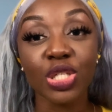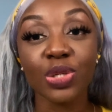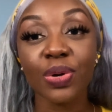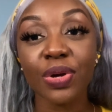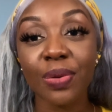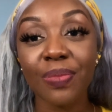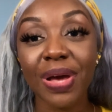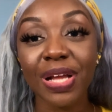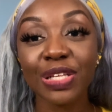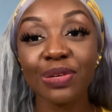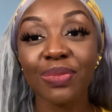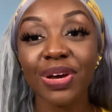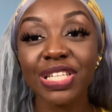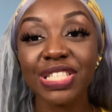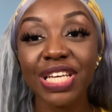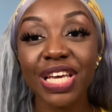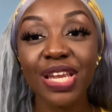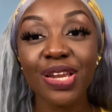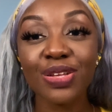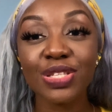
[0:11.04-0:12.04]
So welcome back to my
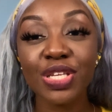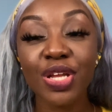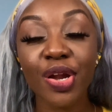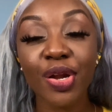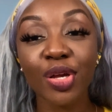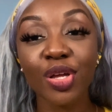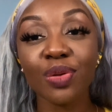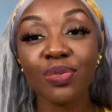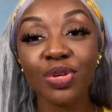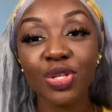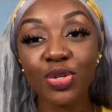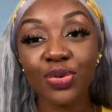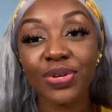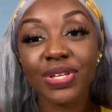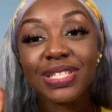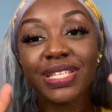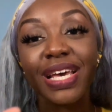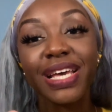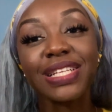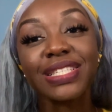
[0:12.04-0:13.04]
channel. Today we're going to be
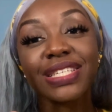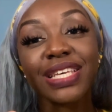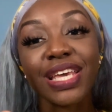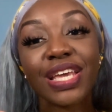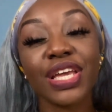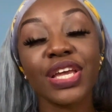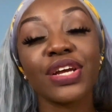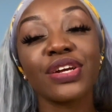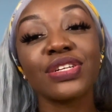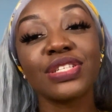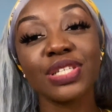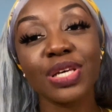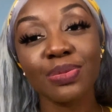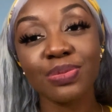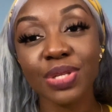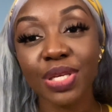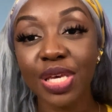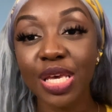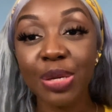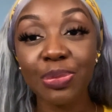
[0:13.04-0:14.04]
doing 10 skincare
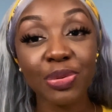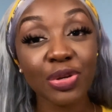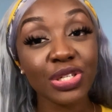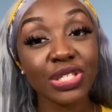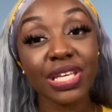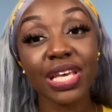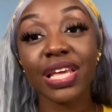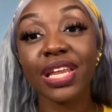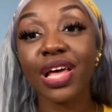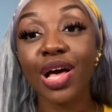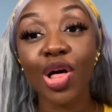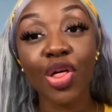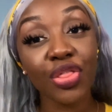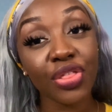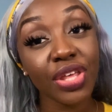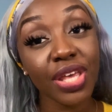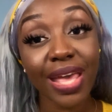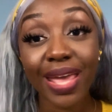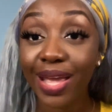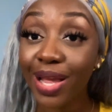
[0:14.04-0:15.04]
tips to keep your skin
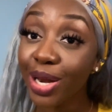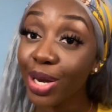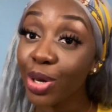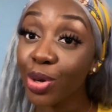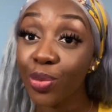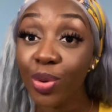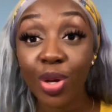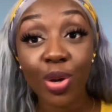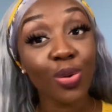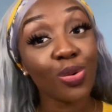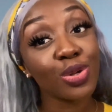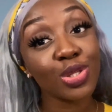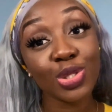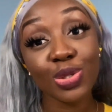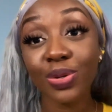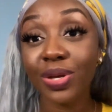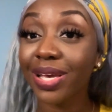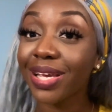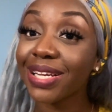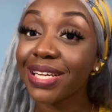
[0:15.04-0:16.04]
healthy and glowing all
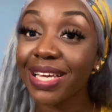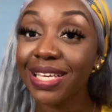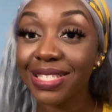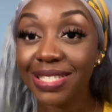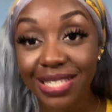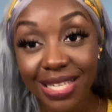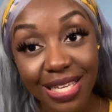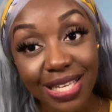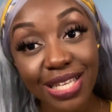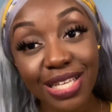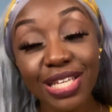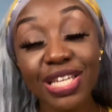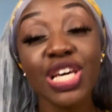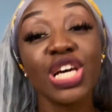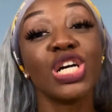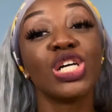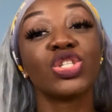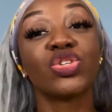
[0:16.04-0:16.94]
2K19.